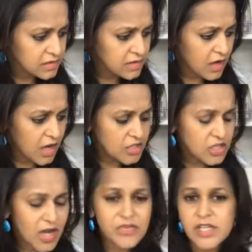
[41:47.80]
Gosh,
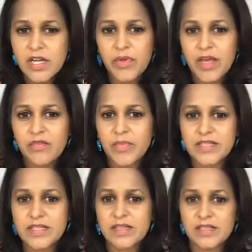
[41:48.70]
every time we have
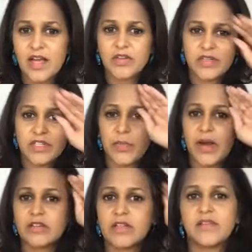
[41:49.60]
medicine in this house, it
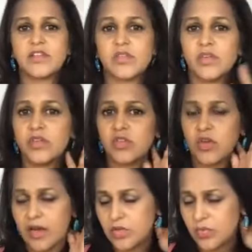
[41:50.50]
expires and I have to throw it in the
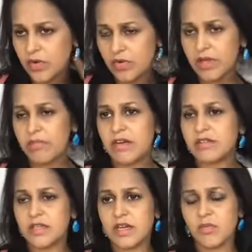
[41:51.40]
trash. So we don't keep
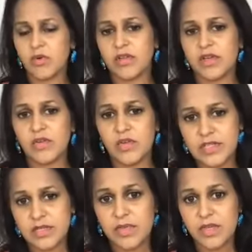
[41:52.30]
medicine anymore. Like if you need
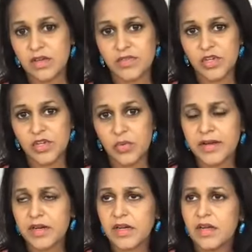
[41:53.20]
something, you have to go buy
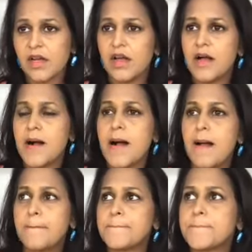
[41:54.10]

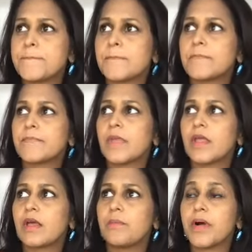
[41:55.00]
it.
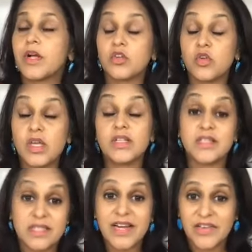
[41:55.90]
But
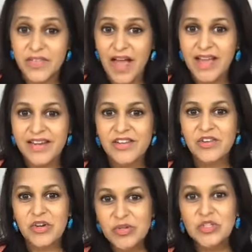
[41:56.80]
instead of that,
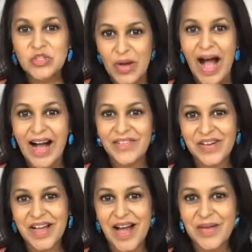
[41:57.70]
could you have a
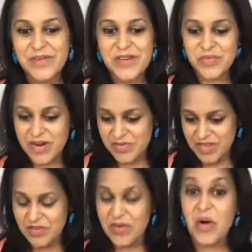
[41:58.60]
cabinet where when
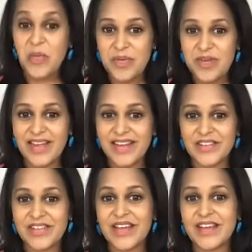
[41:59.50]
you open it, you're
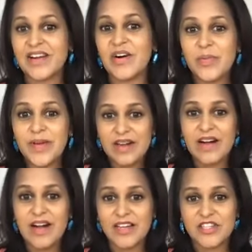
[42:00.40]
like, oh my
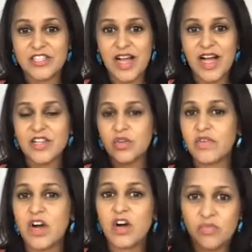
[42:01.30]
gosh, Dad, you
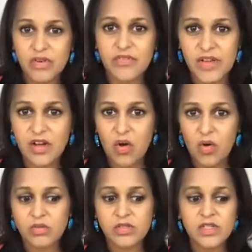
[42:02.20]
have a horrific cold.